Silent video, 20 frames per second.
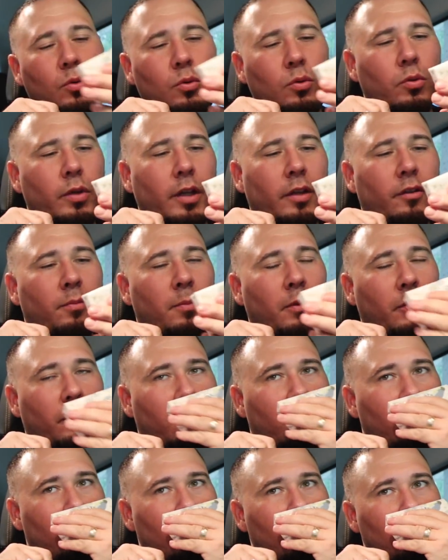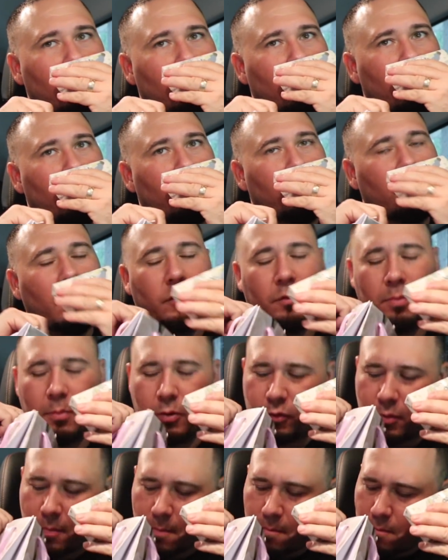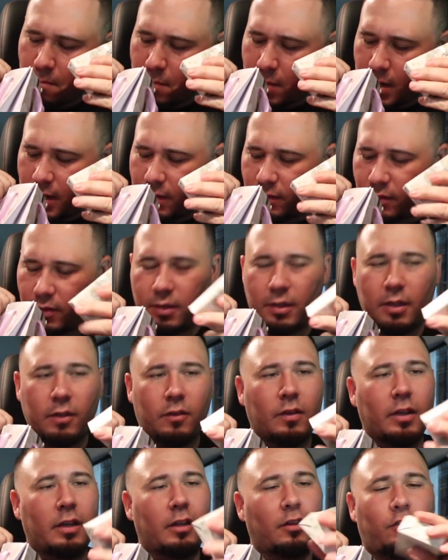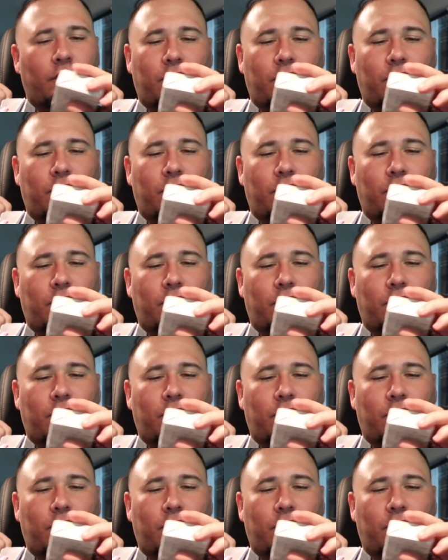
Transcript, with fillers: Ooh, that smells, that smells amazing. That's like